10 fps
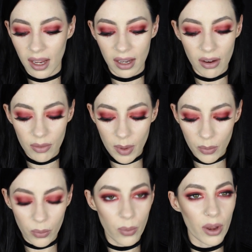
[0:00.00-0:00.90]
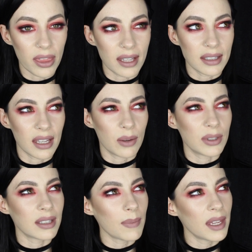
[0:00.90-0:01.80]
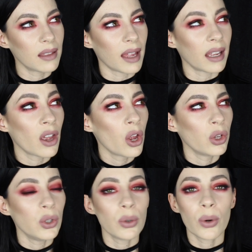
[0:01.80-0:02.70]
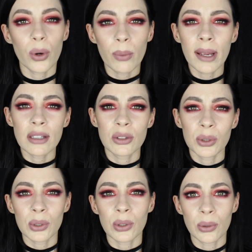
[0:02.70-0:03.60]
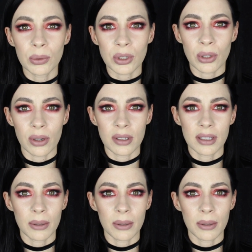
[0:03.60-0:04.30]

I can't remember what they said. It was something like, you always do cool tones.